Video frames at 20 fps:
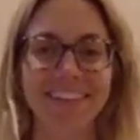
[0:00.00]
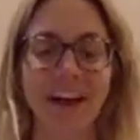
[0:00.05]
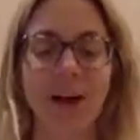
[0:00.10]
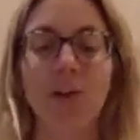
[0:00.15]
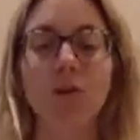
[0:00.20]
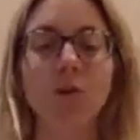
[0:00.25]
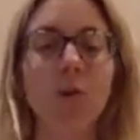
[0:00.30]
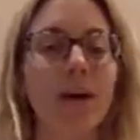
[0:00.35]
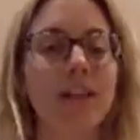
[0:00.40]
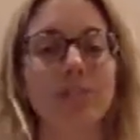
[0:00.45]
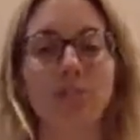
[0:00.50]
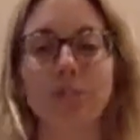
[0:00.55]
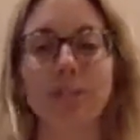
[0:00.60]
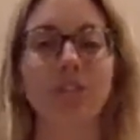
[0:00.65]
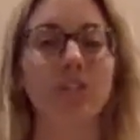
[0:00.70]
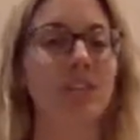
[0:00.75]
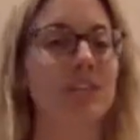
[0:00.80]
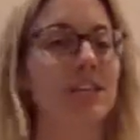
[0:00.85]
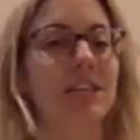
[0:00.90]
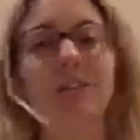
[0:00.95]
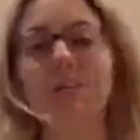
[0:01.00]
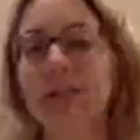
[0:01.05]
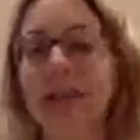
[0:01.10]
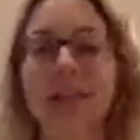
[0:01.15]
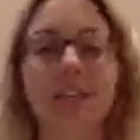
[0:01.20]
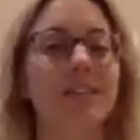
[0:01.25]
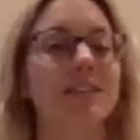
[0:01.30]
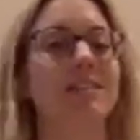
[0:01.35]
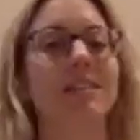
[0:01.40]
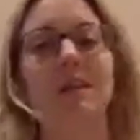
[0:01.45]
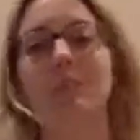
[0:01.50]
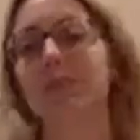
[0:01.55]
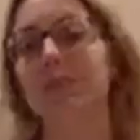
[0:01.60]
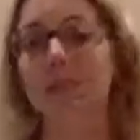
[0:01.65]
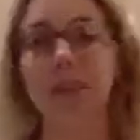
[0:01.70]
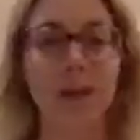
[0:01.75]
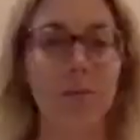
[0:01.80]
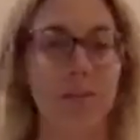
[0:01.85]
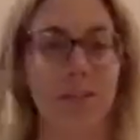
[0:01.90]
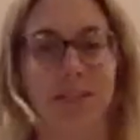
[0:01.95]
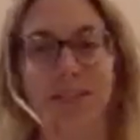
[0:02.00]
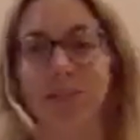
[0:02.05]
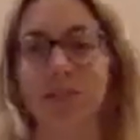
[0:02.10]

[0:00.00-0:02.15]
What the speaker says: Otherwise, we just keep getting the same assignments.